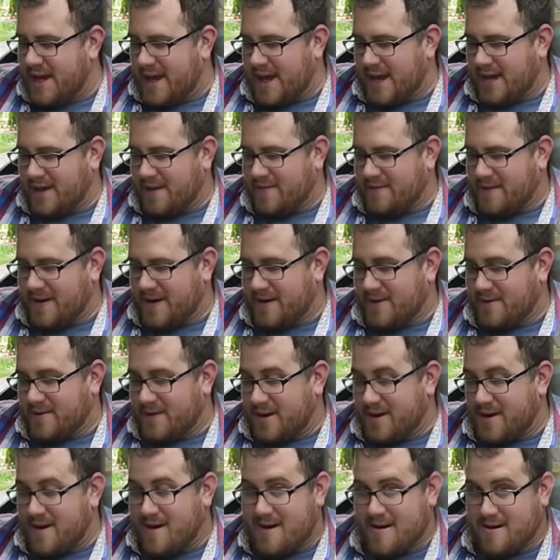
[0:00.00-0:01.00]
and you find out
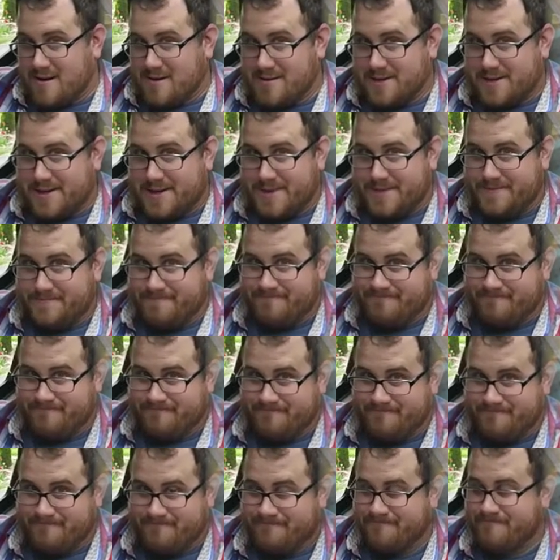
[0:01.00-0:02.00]
they aren't,
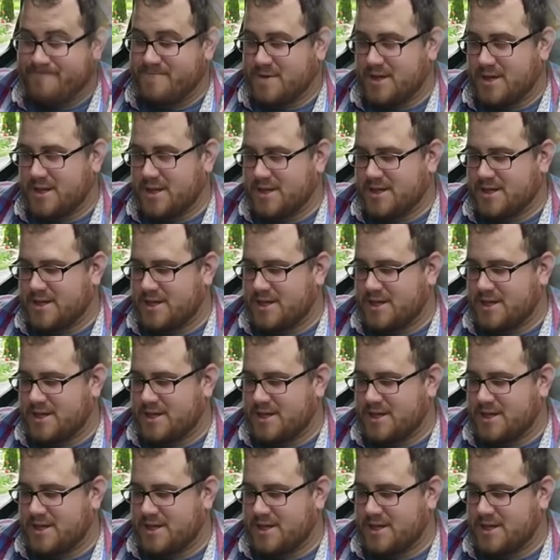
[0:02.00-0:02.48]
you can